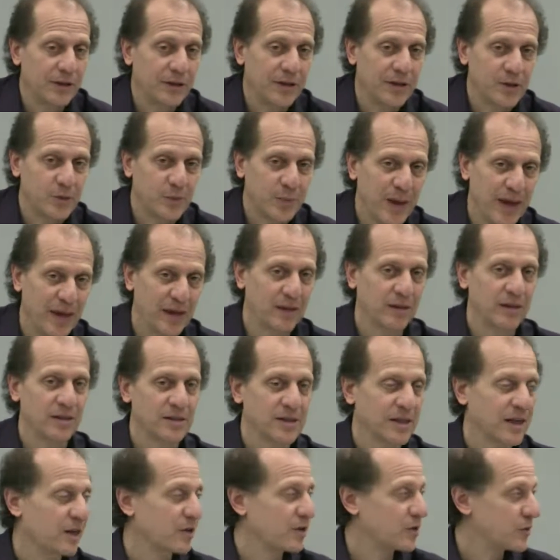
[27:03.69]
less pain
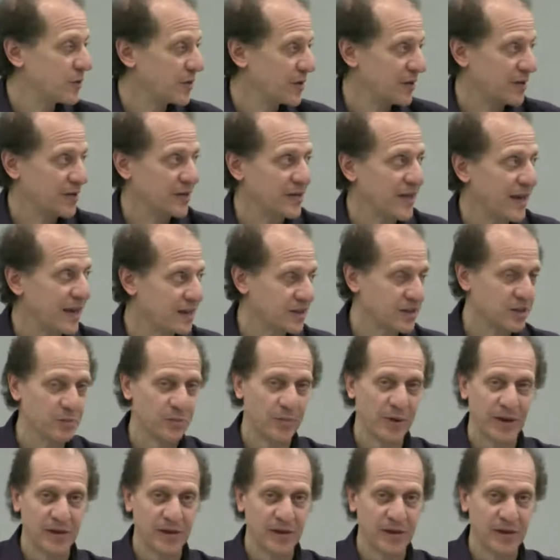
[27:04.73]
because it gets rid of these aches and